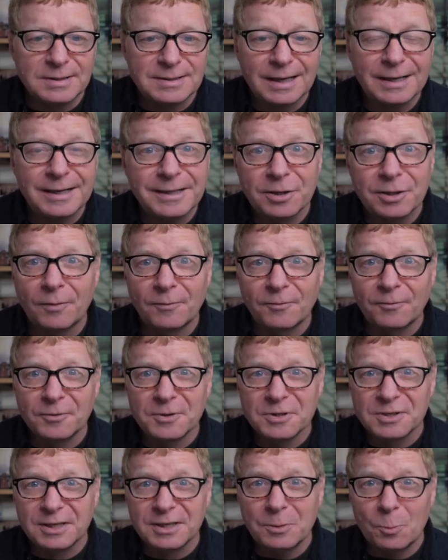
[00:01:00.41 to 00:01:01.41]

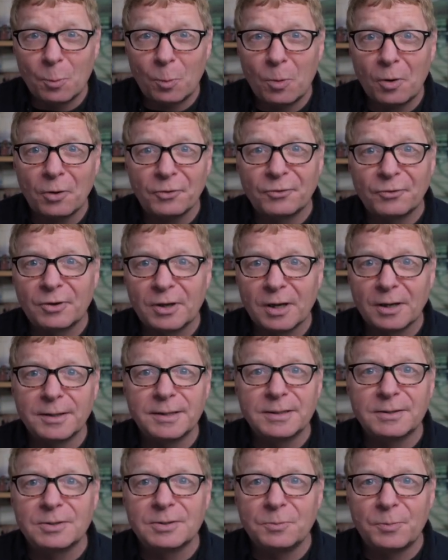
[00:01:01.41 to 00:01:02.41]
teleconferencing was
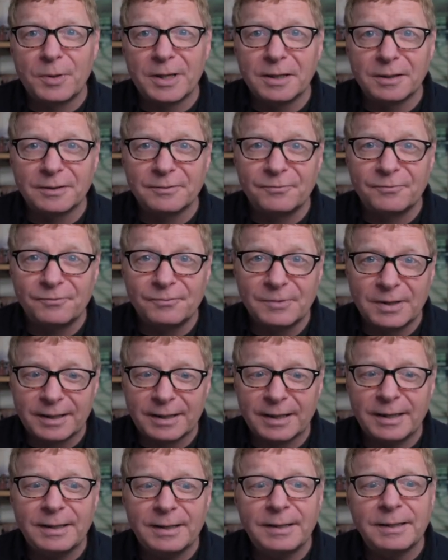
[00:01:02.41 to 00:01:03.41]
going to be a
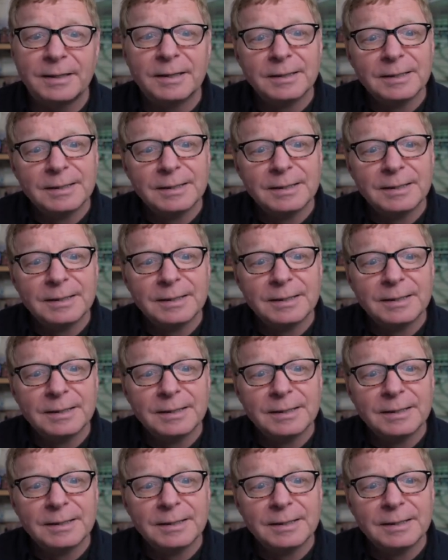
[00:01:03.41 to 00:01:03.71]
key